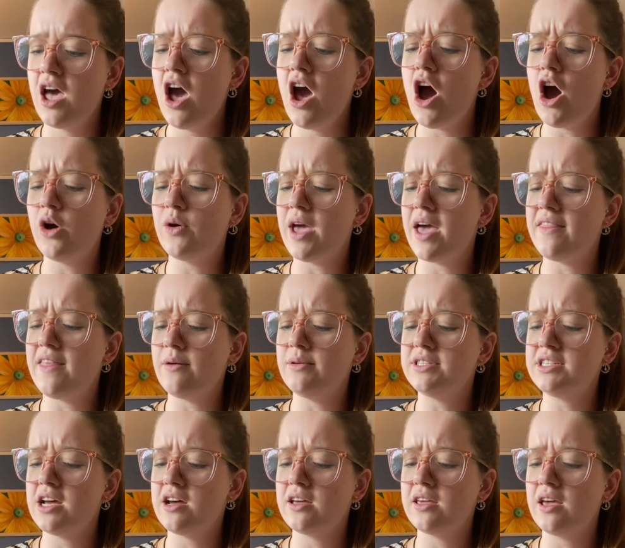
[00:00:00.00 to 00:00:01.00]
Oh yeah, that
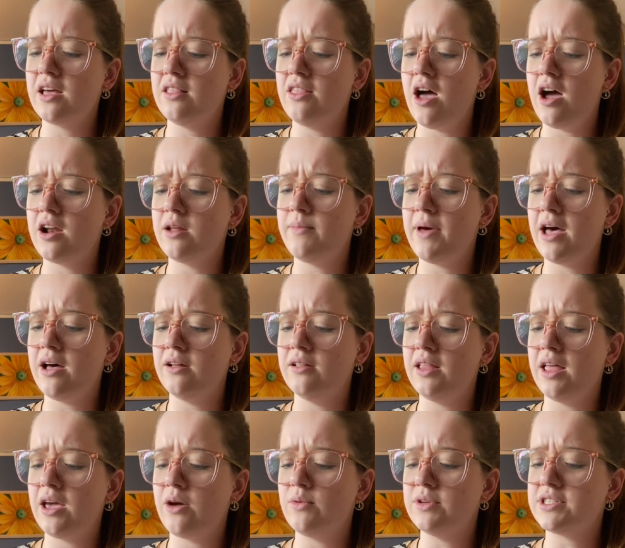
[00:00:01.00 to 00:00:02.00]
was talking a lot about
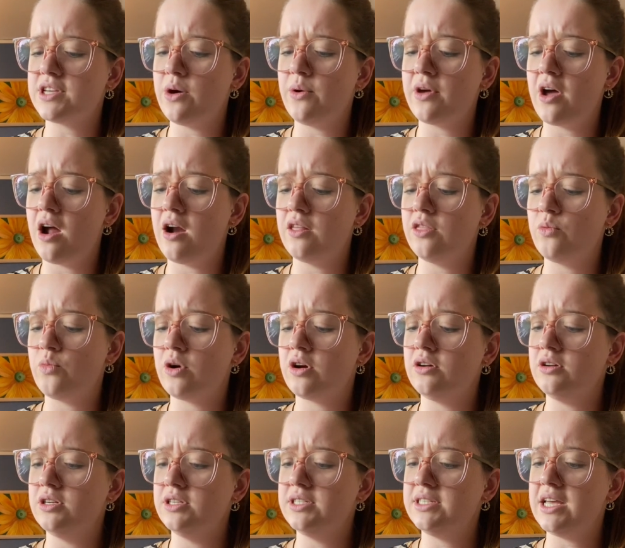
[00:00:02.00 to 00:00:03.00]
like what's going on in the
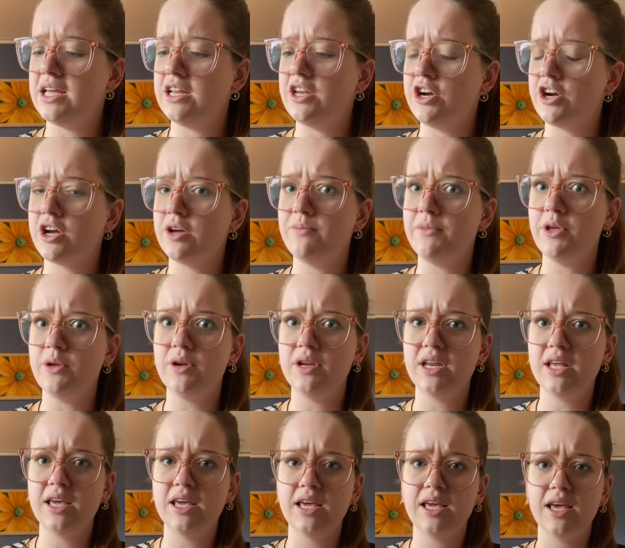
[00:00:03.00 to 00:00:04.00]
world and your
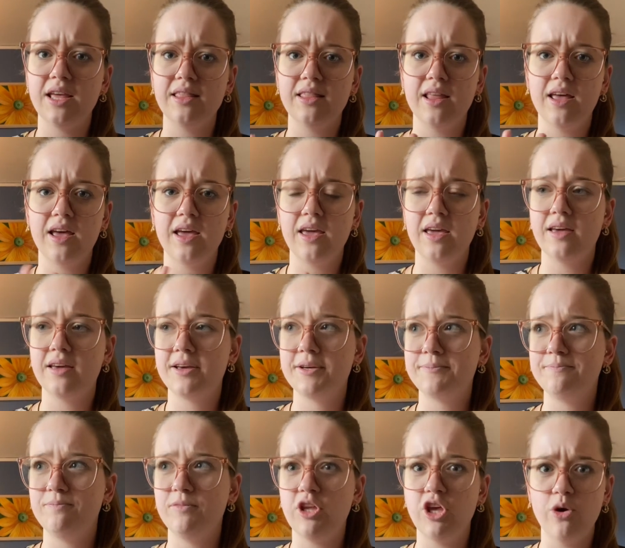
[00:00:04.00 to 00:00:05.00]
community, and like
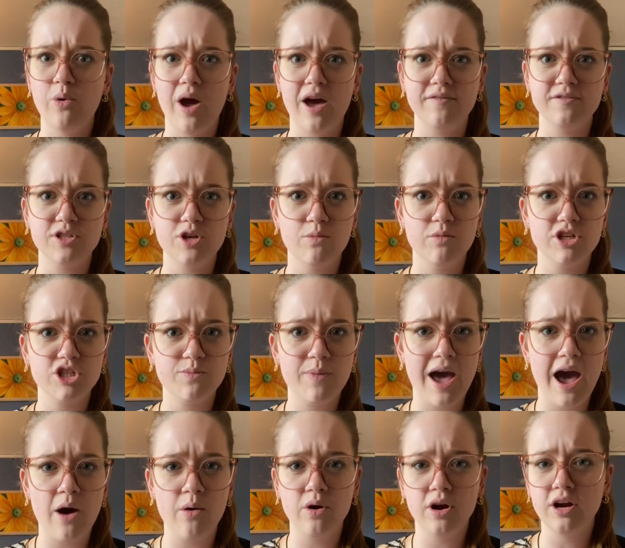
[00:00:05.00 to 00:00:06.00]
you have so much
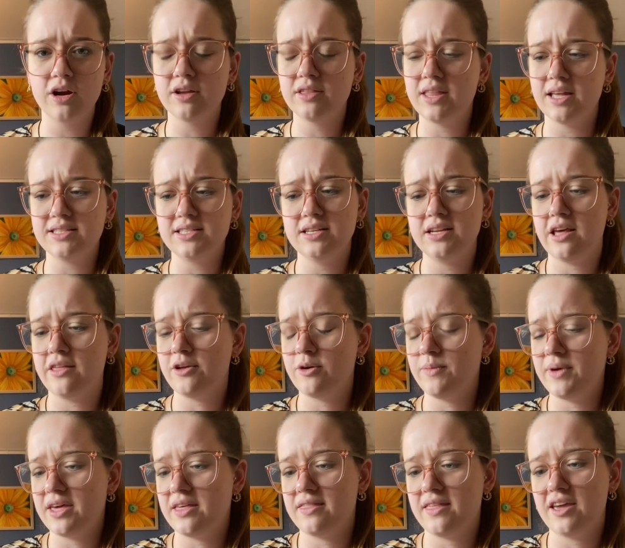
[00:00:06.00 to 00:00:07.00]
power. That's another
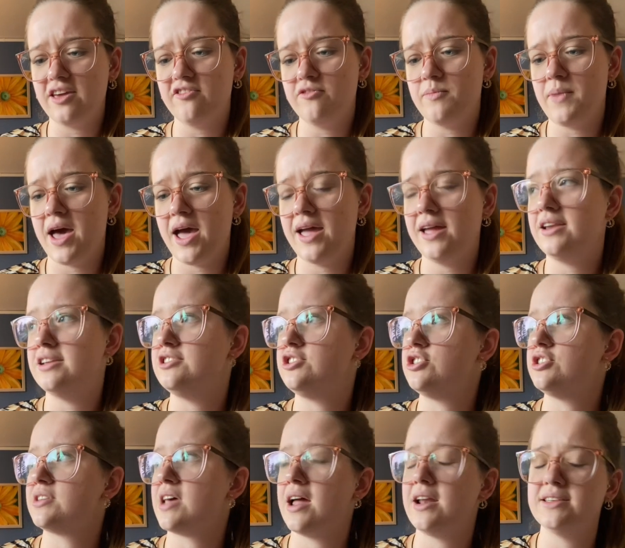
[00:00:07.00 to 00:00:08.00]
big thing of mine, is
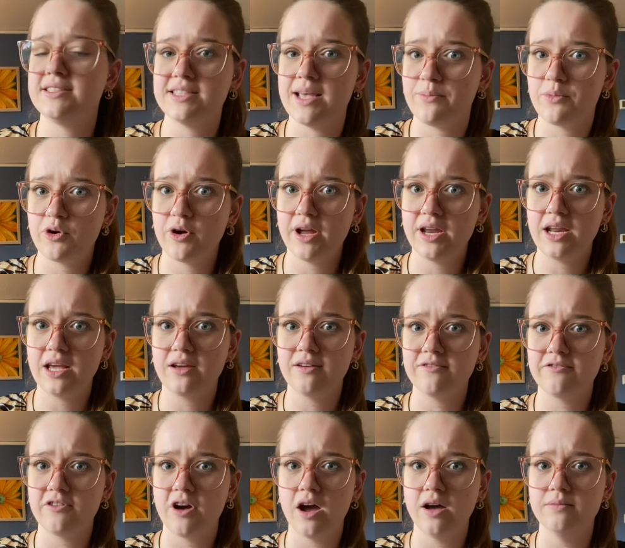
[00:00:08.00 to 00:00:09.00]
just kind of separating
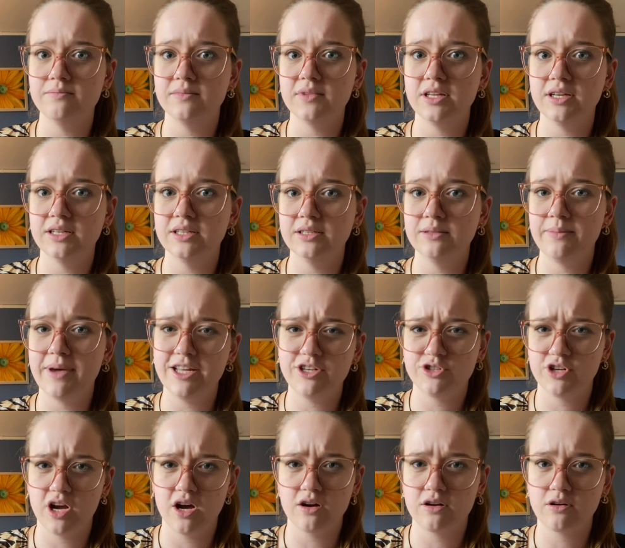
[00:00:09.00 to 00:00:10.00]
from the
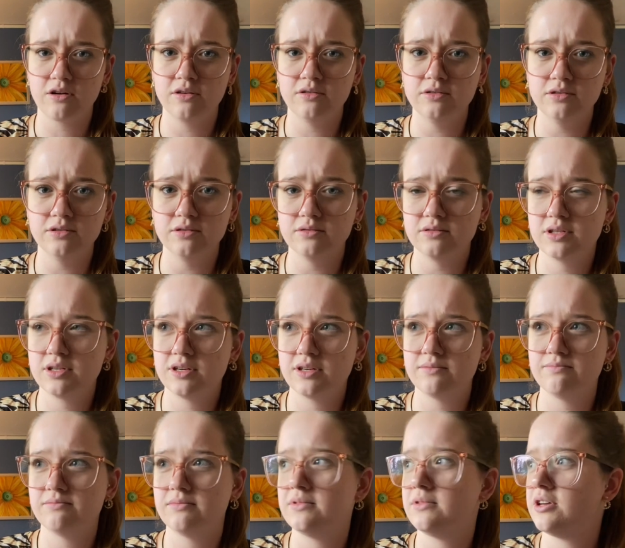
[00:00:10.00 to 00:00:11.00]
patriarchal
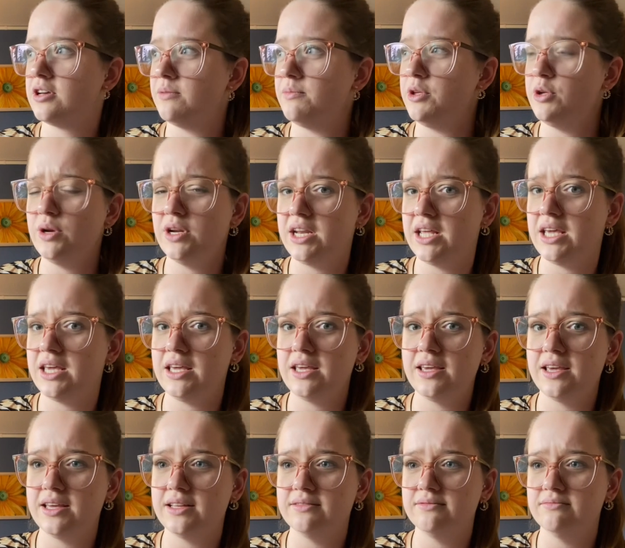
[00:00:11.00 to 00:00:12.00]

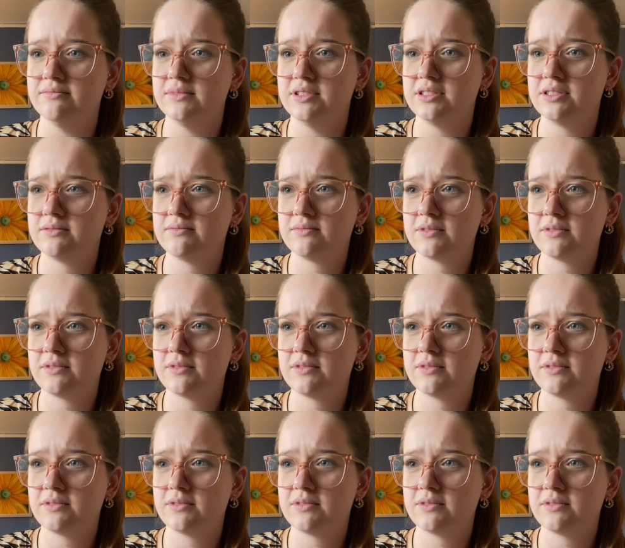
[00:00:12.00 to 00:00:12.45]
community, and